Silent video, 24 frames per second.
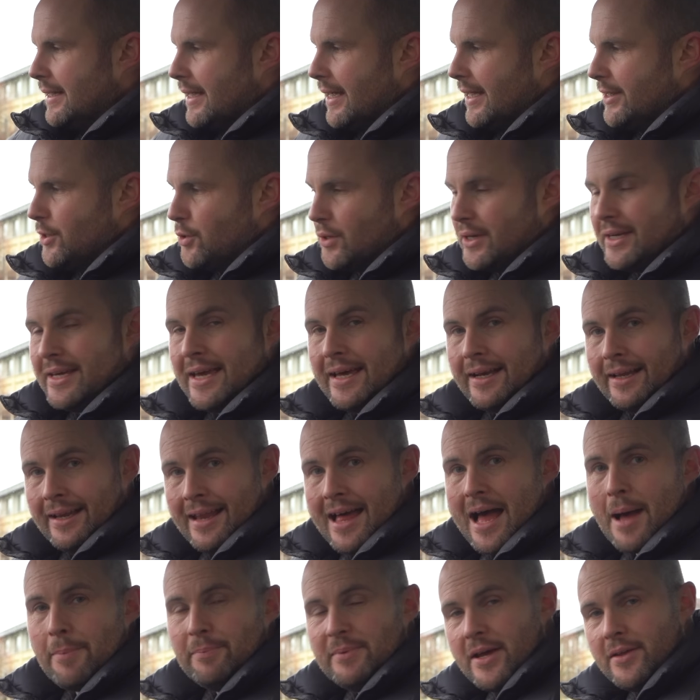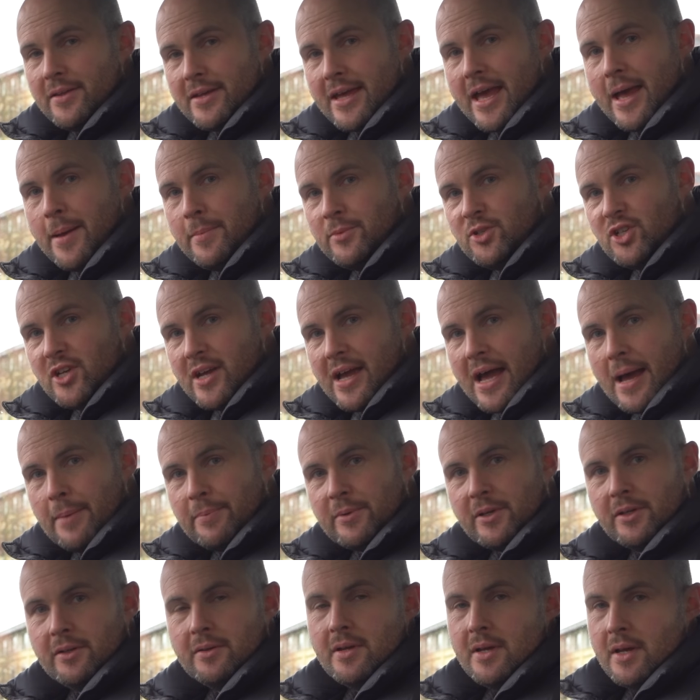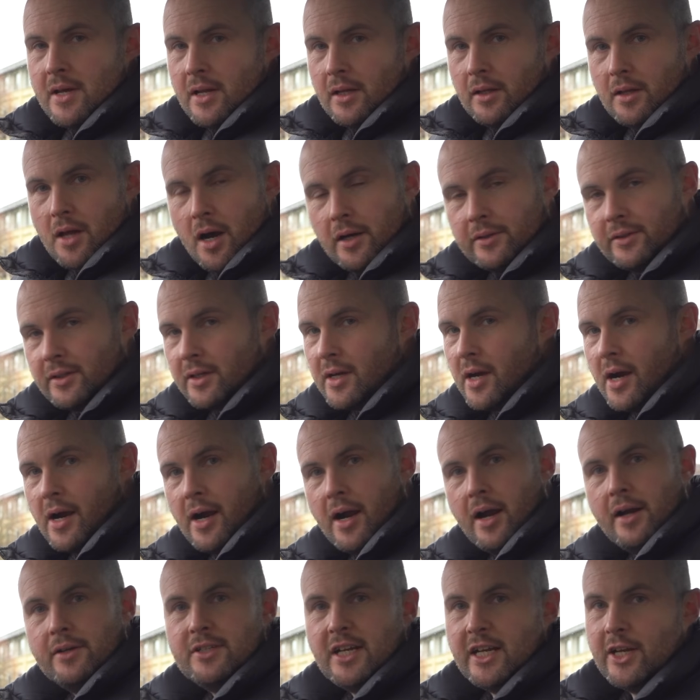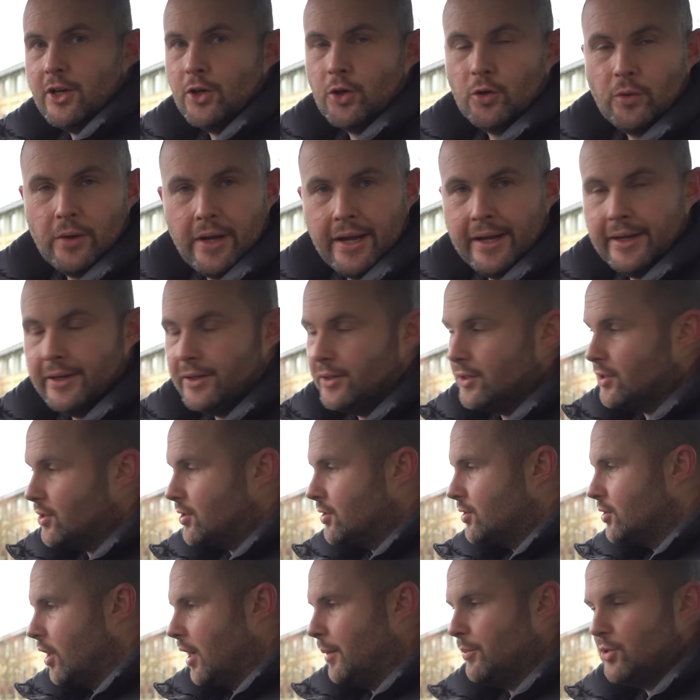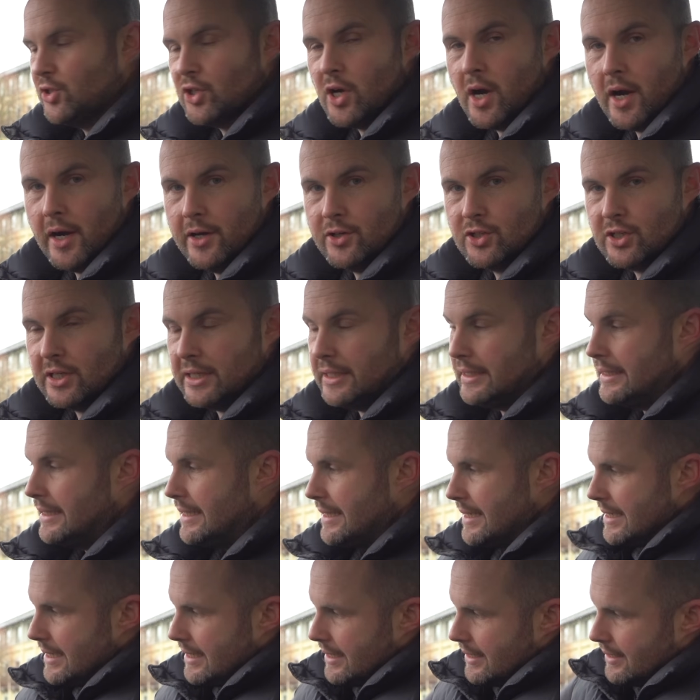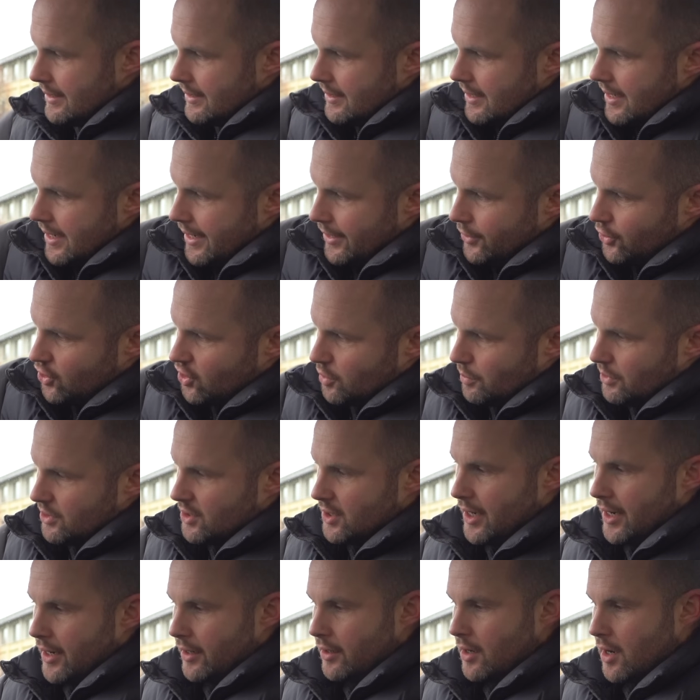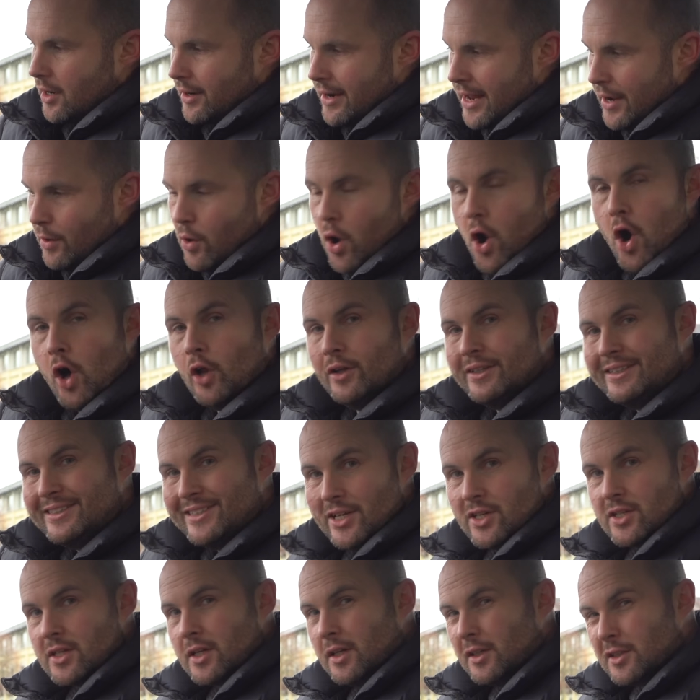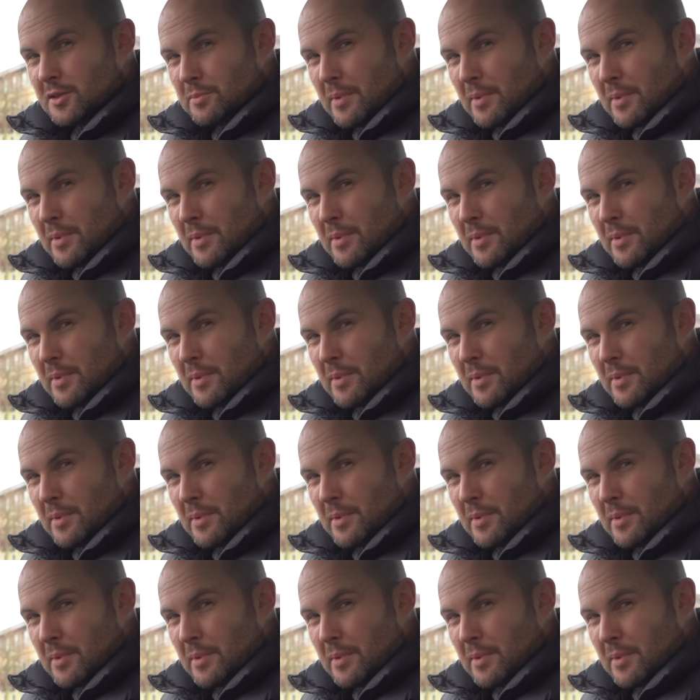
You can get an app now. The MG app can lock the car, tell you your range, time charging. Instruments here are now all digital.